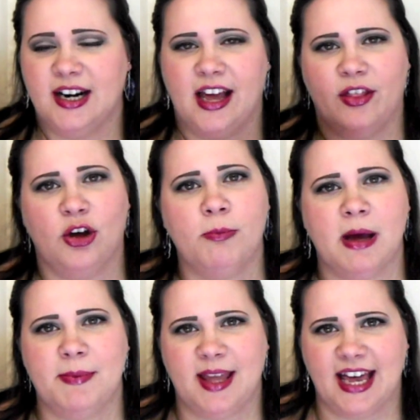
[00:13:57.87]
Now the old
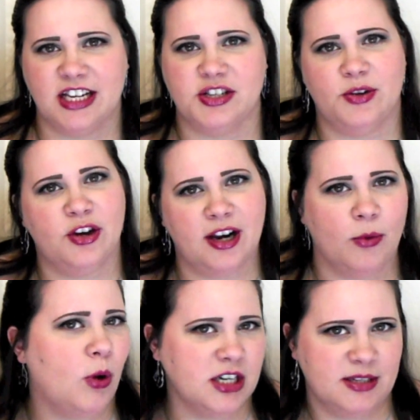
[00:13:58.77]
Bubba Kegs, you couldn't
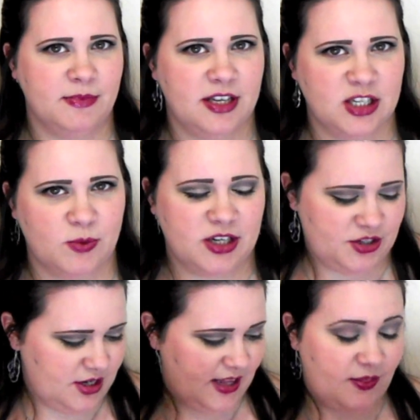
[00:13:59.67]
wash them in the
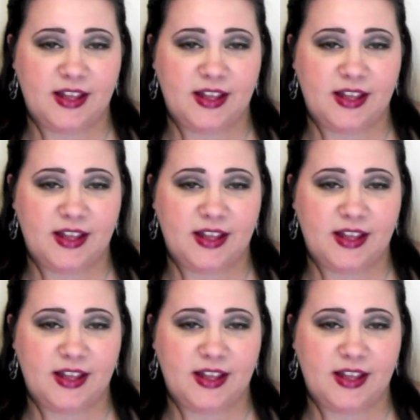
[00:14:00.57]
dishwasher, and